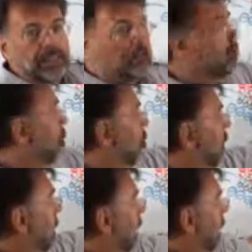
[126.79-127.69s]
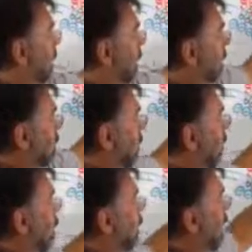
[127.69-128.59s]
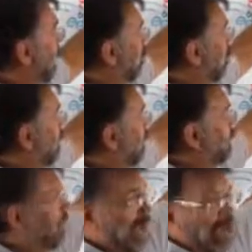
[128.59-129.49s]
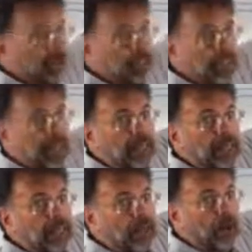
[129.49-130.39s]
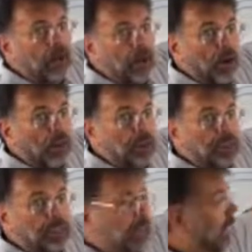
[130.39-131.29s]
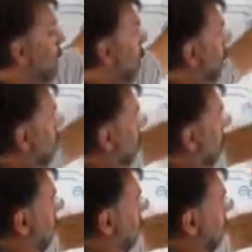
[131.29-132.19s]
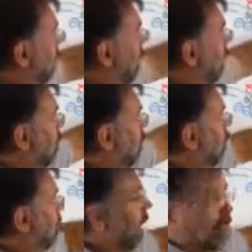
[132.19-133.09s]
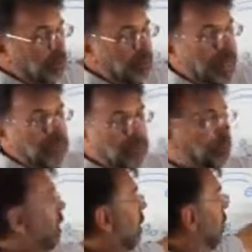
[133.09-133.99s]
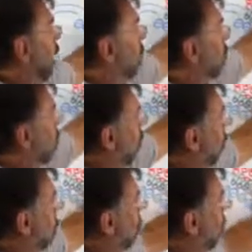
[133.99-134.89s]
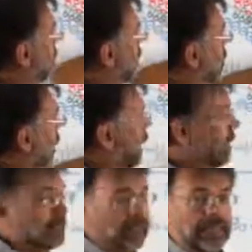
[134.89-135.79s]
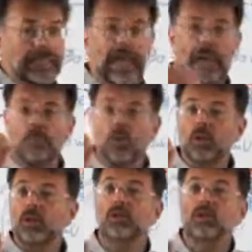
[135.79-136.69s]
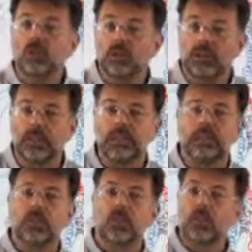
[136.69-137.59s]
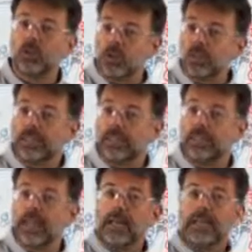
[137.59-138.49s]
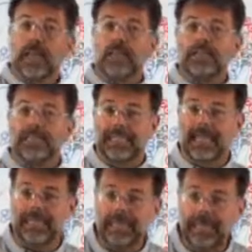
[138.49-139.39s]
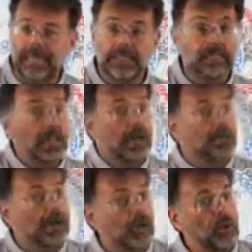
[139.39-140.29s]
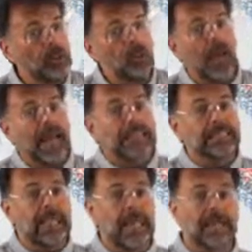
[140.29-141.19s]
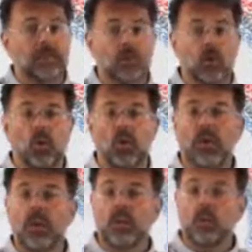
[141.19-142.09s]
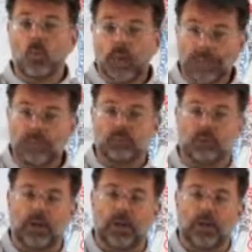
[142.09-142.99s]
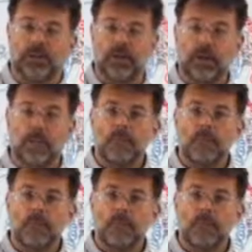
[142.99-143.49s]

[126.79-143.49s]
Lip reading: It's protein links that connect the outside of the cell to the inside, to the cytoplasm. And through those protein channels come all the nutrients and all the goodies that the cell needs, but also exhales all the waste products.